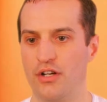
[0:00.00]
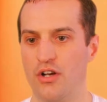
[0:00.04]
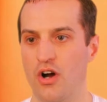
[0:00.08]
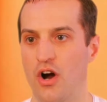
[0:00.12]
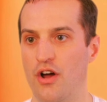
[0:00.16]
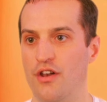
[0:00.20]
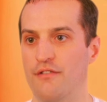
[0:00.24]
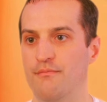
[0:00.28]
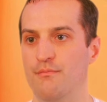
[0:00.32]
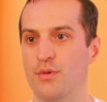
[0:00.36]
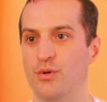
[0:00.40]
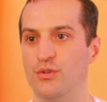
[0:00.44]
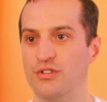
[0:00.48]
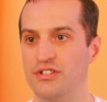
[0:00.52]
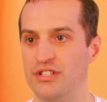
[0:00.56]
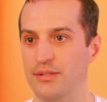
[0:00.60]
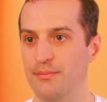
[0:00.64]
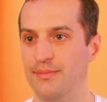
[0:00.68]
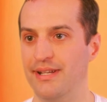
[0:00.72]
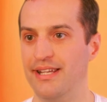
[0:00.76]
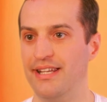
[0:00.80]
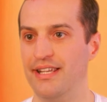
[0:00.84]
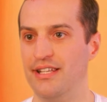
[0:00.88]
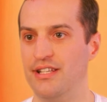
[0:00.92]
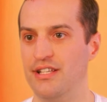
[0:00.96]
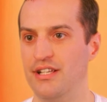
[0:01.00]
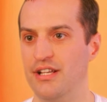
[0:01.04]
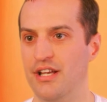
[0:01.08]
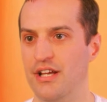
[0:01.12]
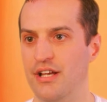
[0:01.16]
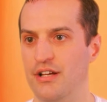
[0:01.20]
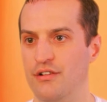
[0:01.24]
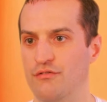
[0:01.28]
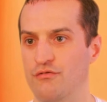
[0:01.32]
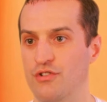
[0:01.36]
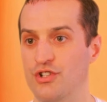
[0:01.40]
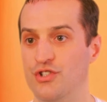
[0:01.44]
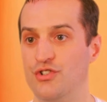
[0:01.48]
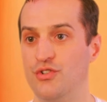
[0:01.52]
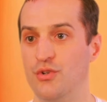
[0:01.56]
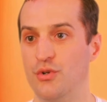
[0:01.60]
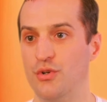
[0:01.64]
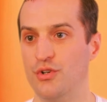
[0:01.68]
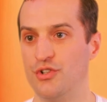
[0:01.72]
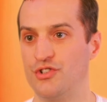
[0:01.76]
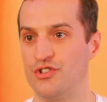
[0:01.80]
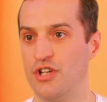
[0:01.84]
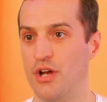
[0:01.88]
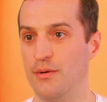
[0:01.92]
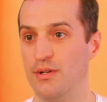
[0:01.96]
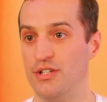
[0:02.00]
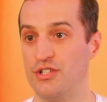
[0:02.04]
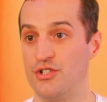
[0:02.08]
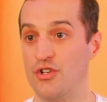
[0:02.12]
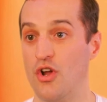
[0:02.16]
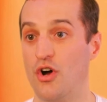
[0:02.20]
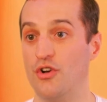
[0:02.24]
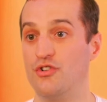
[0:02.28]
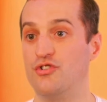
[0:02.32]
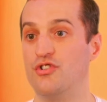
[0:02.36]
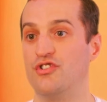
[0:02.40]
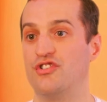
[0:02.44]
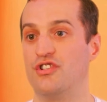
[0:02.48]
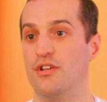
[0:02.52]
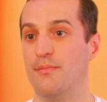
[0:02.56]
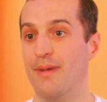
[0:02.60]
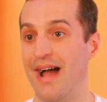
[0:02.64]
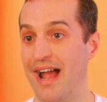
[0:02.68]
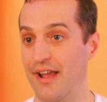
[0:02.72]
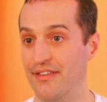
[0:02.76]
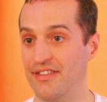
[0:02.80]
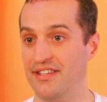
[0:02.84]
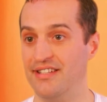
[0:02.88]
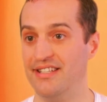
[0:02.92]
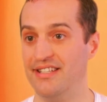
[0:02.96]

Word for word: kind of multimedia resource, so it's not just about the